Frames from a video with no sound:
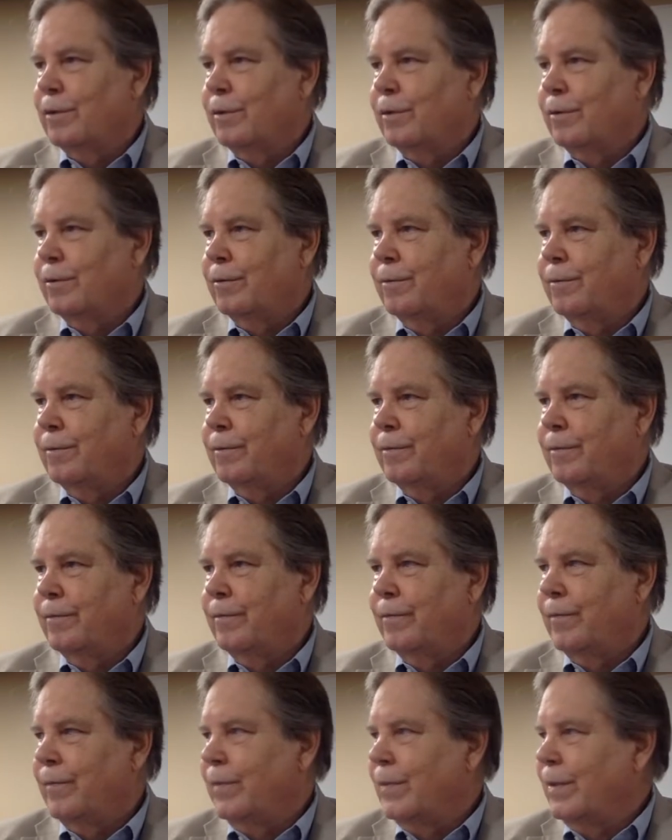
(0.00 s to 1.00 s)

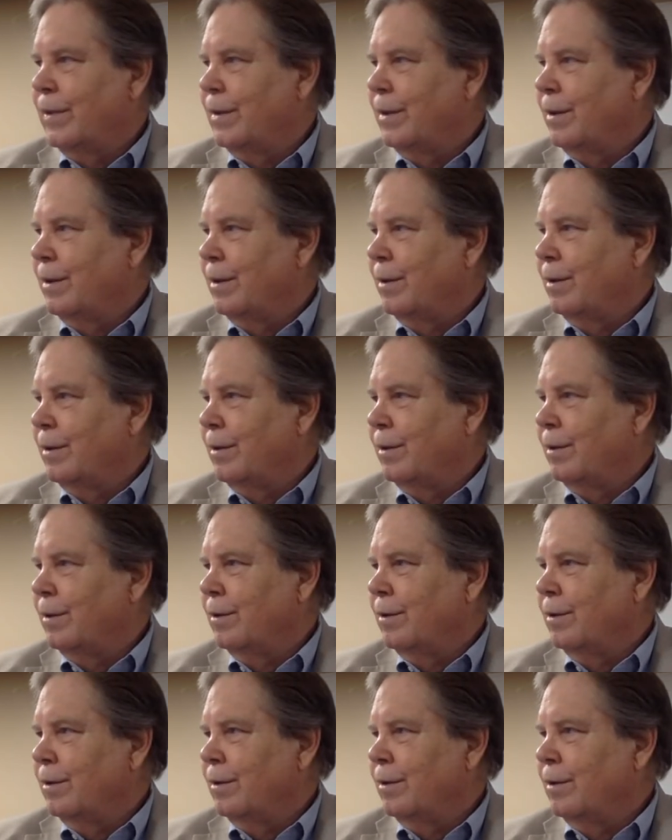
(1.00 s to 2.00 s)

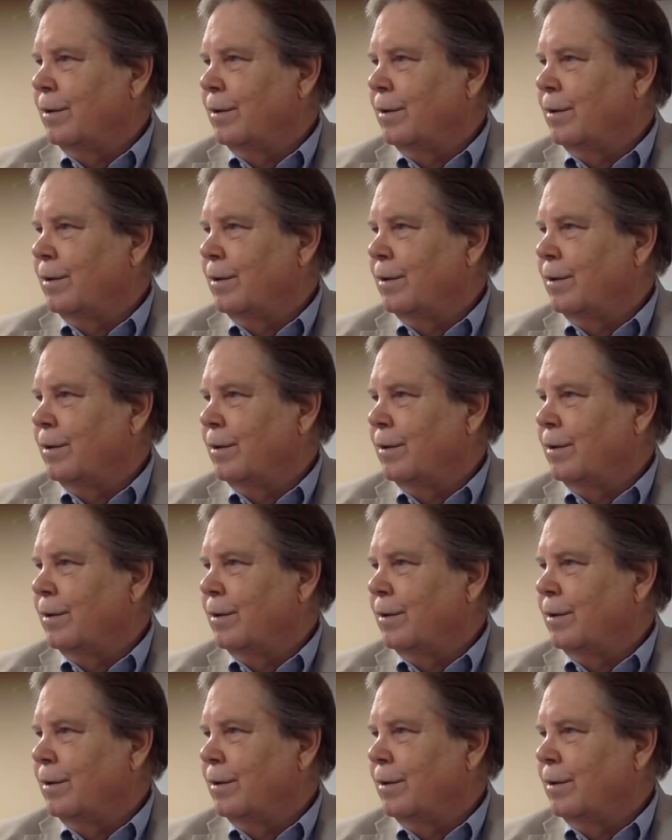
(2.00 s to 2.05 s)
(silence)